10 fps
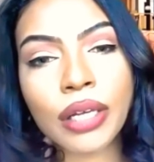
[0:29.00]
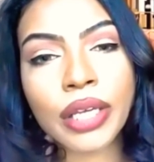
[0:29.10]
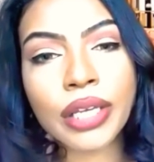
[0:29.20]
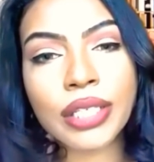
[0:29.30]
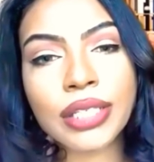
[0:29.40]

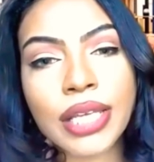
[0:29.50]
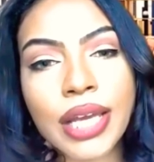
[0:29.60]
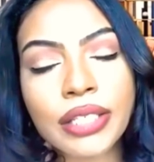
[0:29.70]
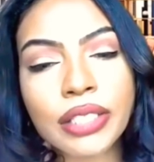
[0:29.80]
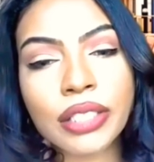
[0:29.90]
It's
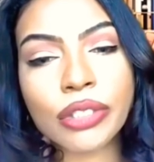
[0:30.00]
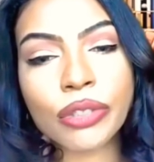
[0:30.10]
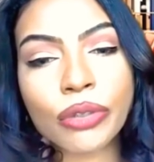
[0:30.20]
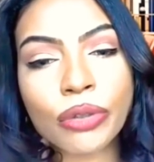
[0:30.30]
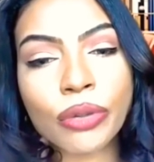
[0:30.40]
actually
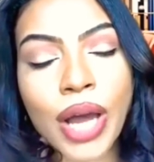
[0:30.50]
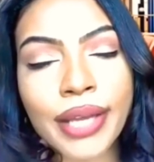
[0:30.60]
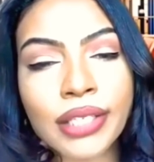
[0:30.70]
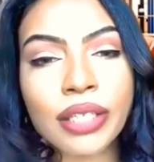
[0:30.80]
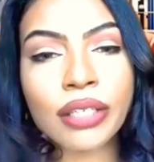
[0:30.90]
to
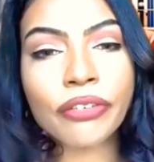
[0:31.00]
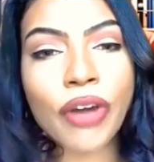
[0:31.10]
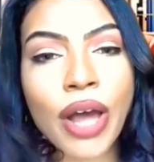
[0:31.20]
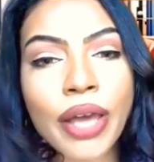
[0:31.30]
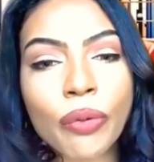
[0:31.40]

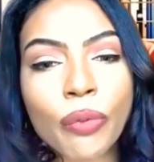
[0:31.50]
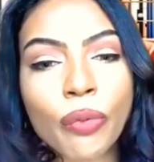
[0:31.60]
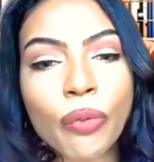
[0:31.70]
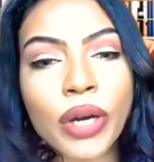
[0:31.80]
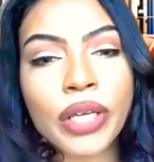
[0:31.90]
identify
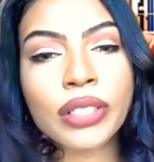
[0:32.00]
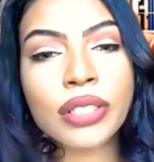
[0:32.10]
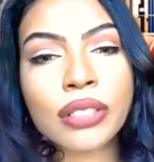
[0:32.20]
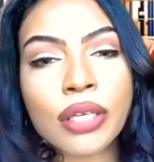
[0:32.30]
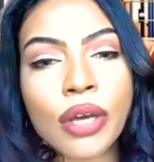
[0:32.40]

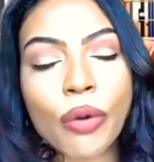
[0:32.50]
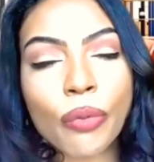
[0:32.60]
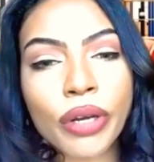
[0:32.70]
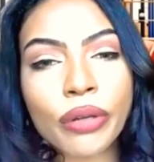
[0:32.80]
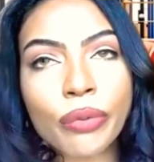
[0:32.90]

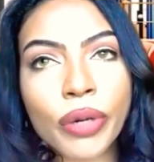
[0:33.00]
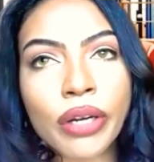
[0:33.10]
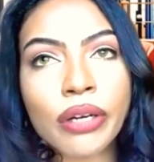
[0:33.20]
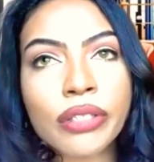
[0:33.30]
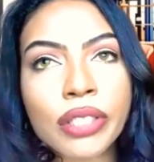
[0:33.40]

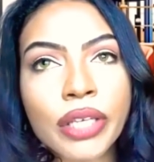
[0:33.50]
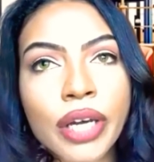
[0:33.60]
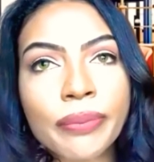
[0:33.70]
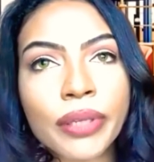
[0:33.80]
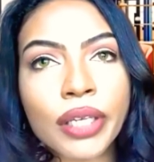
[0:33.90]
where is the
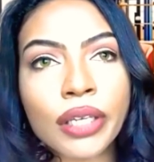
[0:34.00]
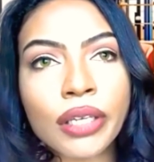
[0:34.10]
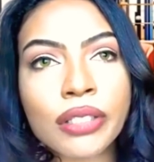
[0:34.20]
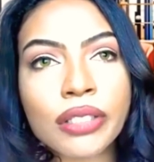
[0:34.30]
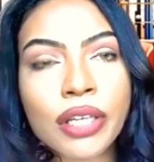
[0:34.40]

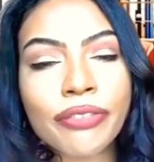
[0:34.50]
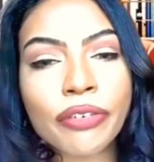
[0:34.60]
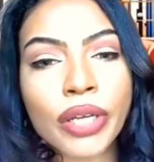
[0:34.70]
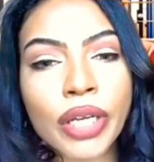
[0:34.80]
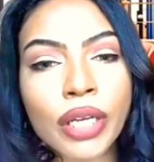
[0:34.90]
company
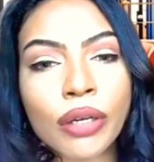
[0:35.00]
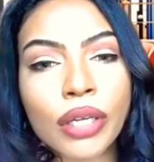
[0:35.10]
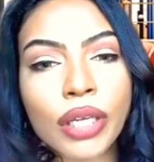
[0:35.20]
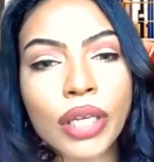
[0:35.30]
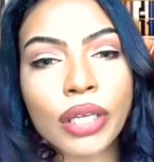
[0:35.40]
suffering
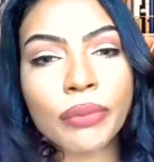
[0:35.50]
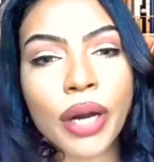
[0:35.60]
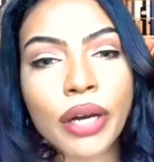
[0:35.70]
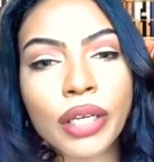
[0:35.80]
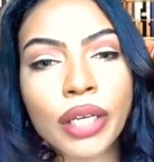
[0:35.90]
in
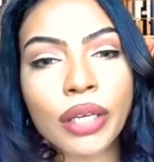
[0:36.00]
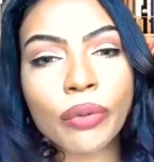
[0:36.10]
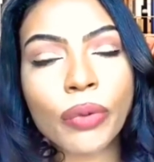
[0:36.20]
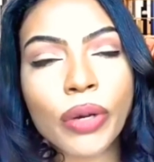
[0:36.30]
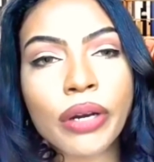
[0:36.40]
marketing,
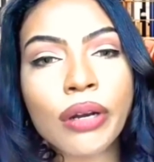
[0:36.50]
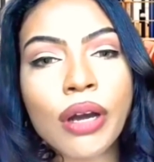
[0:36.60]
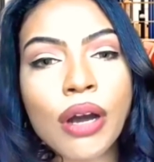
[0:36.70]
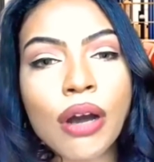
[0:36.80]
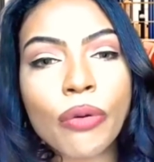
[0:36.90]
and
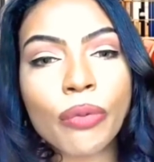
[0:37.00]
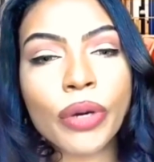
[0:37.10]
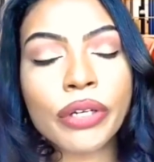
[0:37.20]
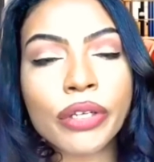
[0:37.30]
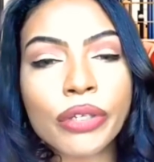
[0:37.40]

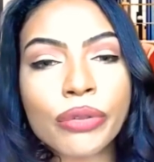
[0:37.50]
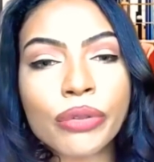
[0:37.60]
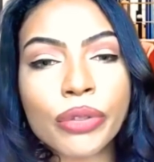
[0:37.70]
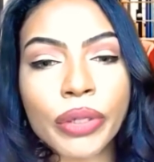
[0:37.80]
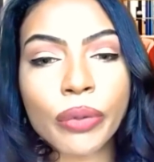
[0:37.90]
what are you
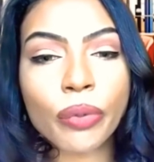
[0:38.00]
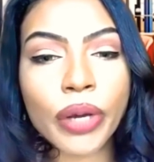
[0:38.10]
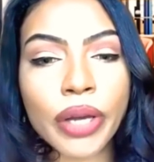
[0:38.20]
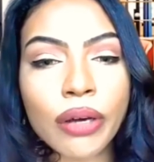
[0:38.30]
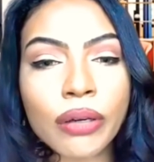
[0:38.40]
doing
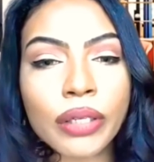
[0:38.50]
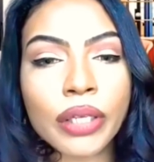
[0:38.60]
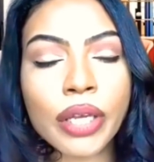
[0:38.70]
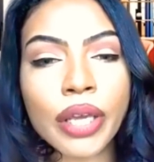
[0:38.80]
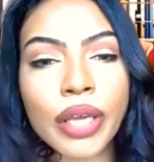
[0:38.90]
well,
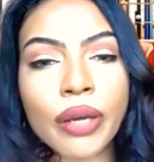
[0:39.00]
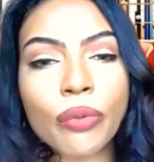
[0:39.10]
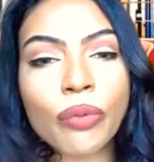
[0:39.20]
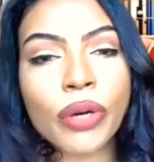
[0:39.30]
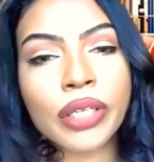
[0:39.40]
and
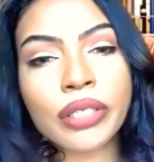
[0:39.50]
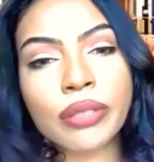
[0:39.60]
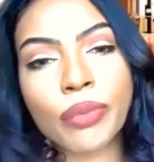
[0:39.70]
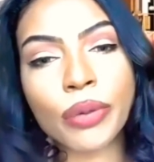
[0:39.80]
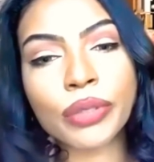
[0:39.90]
what is
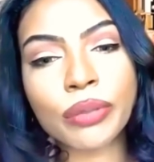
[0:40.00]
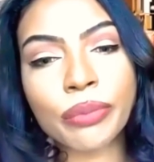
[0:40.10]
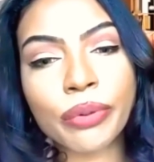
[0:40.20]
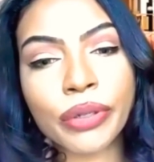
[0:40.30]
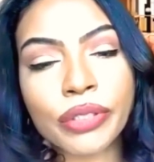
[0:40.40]
most
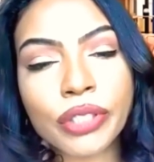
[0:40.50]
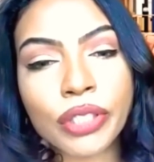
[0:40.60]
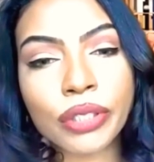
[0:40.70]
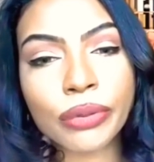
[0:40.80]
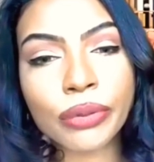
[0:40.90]
important to
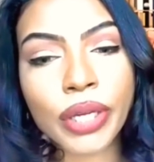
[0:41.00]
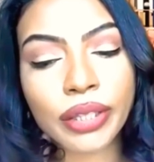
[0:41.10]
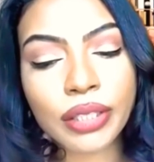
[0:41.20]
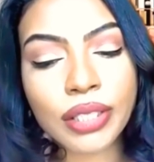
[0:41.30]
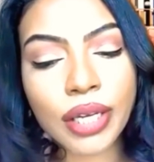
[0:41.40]
you at
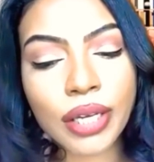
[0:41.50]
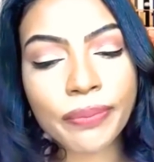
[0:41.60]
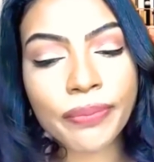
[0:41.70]
the time.